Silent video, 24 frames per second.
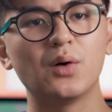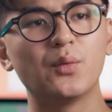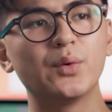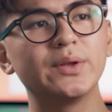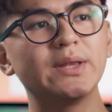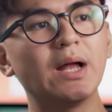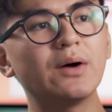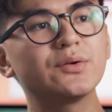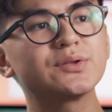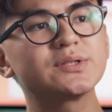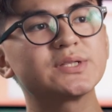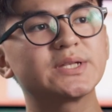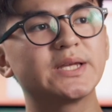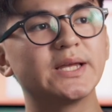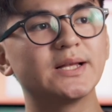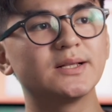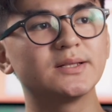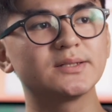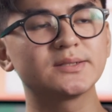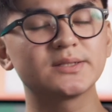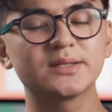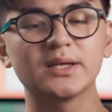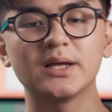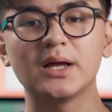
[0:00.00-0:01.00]
Without
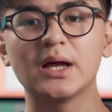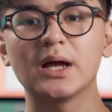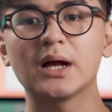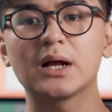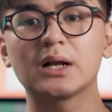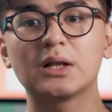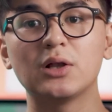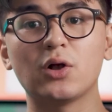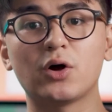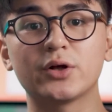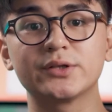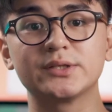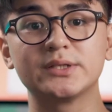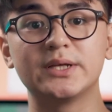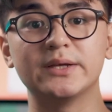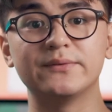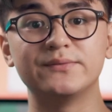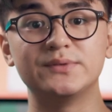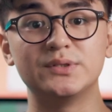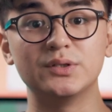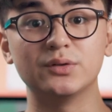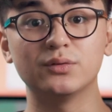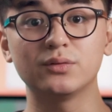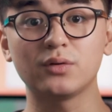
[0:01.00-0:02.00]
Skills, Claude
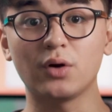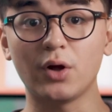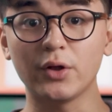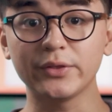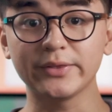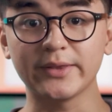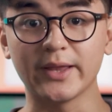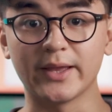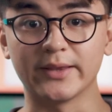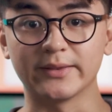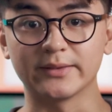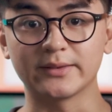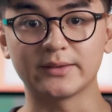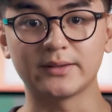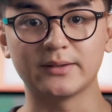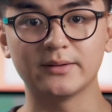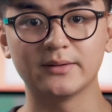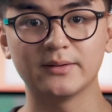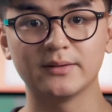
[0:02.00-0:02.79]
gives you content,